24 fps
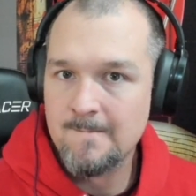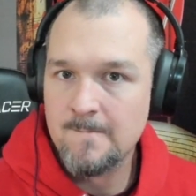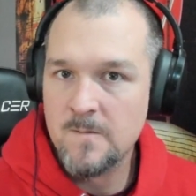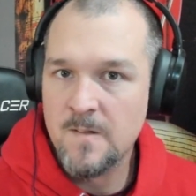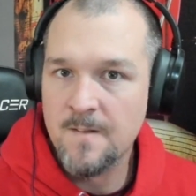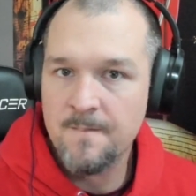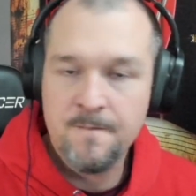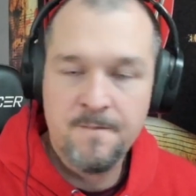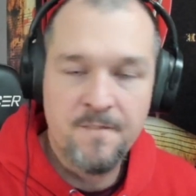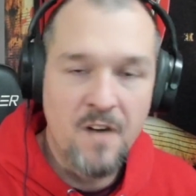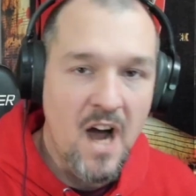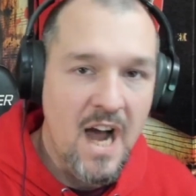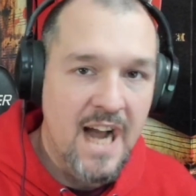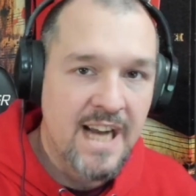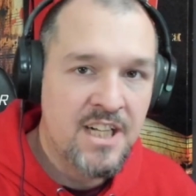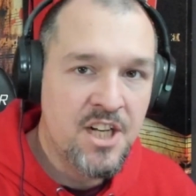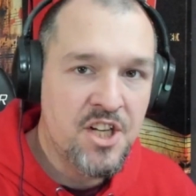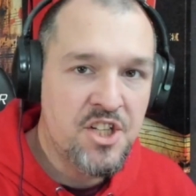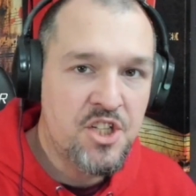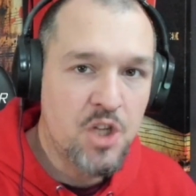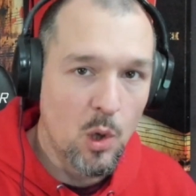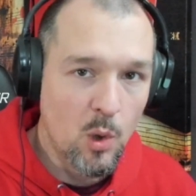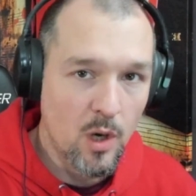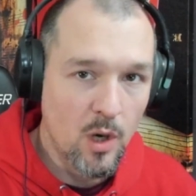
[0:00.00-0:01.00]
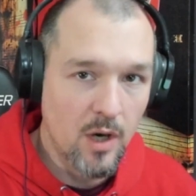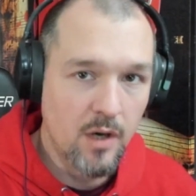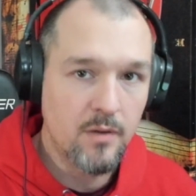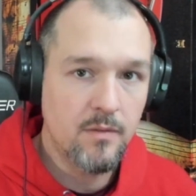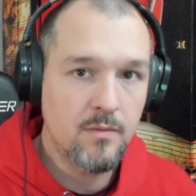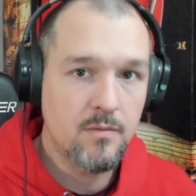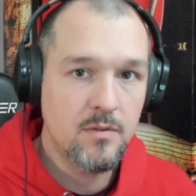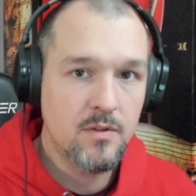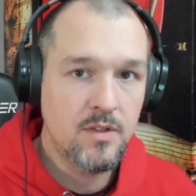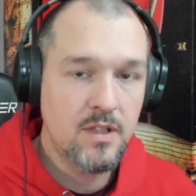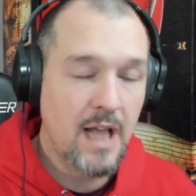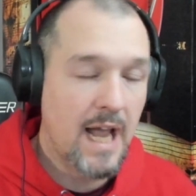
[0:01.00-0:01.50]
Find a door,
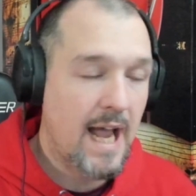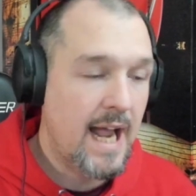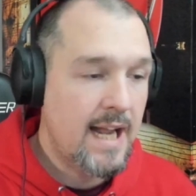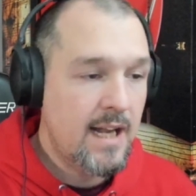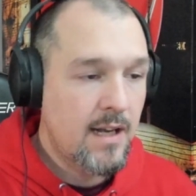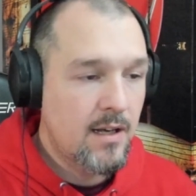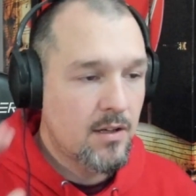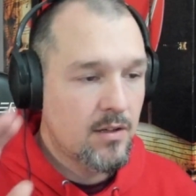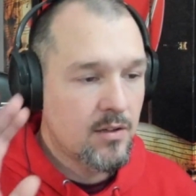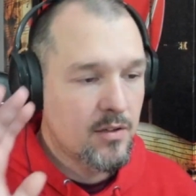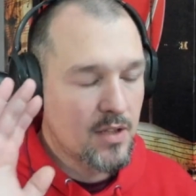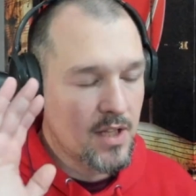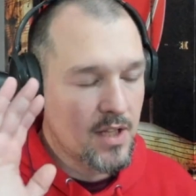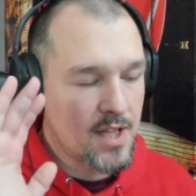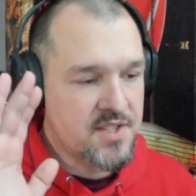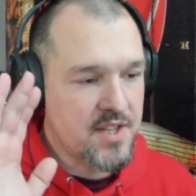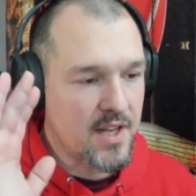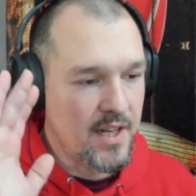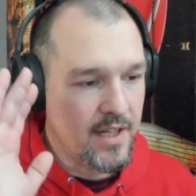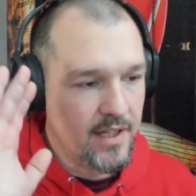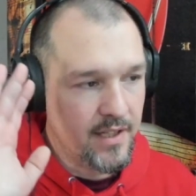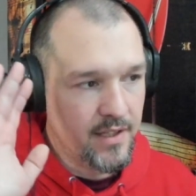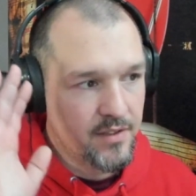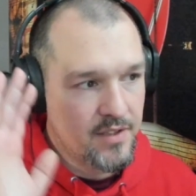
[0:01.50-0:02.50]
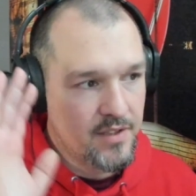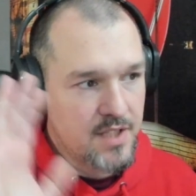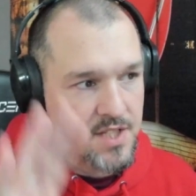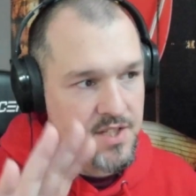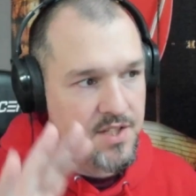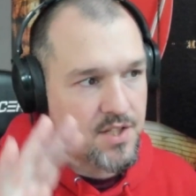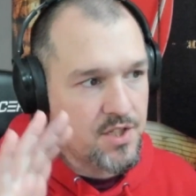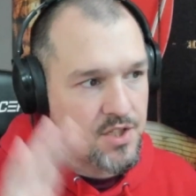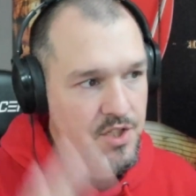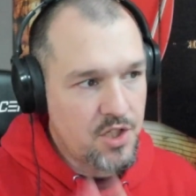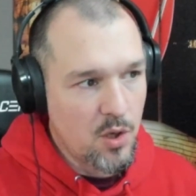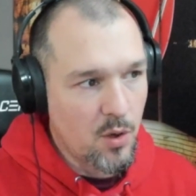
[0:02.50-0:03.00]
okay? Listen, this
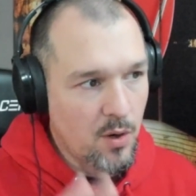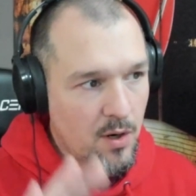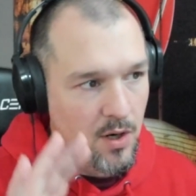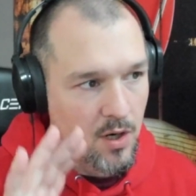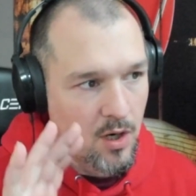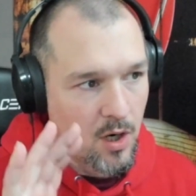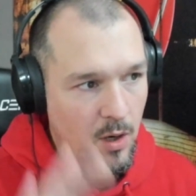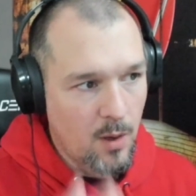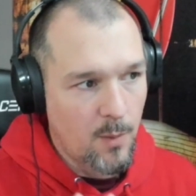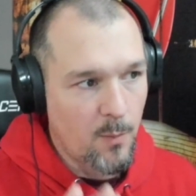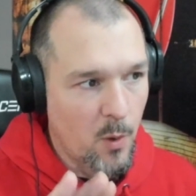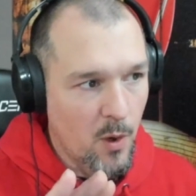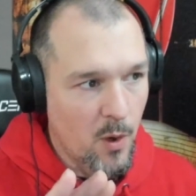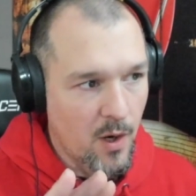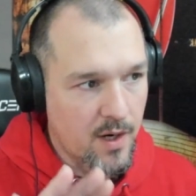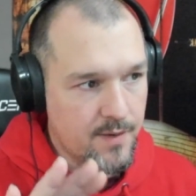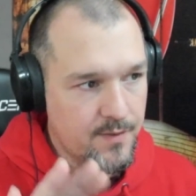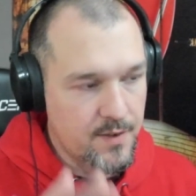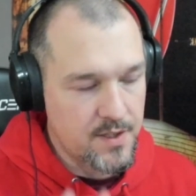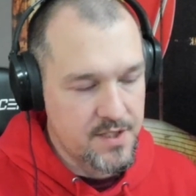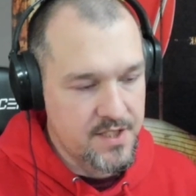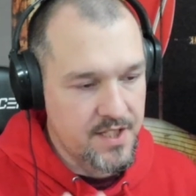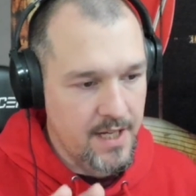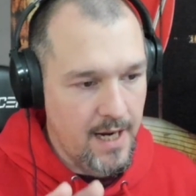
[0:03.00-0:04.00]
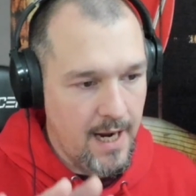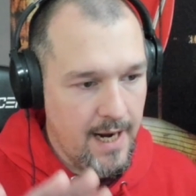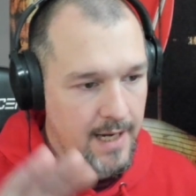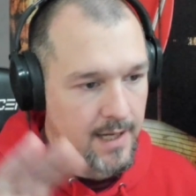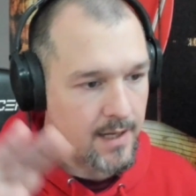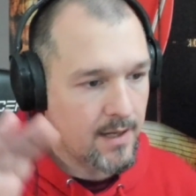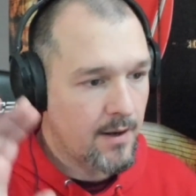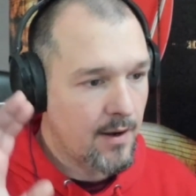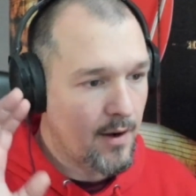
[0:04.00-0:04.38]
is your homework for tonight.